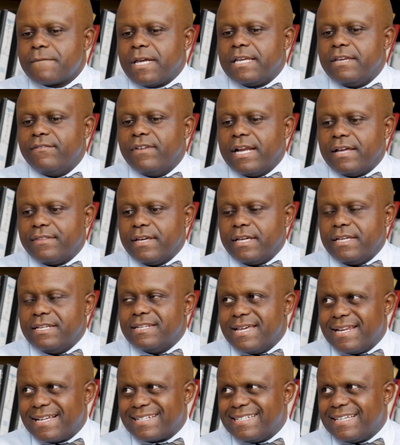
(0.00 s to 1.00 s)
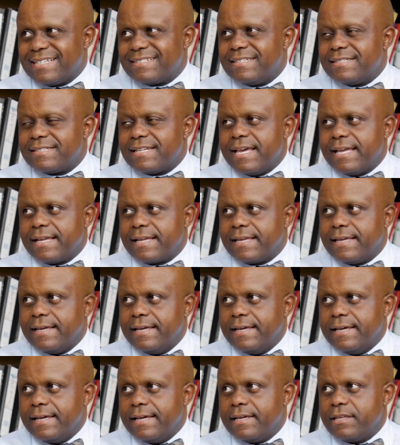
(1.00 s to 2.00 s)
even other indirect taxes like
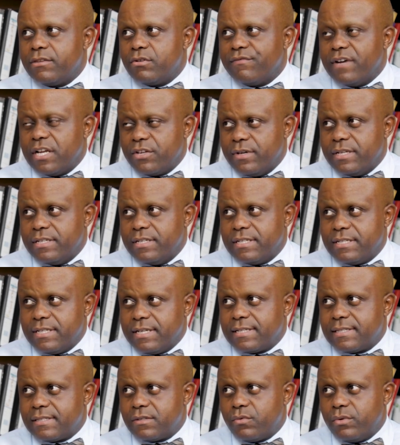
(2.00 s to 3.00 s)
your value-added tax,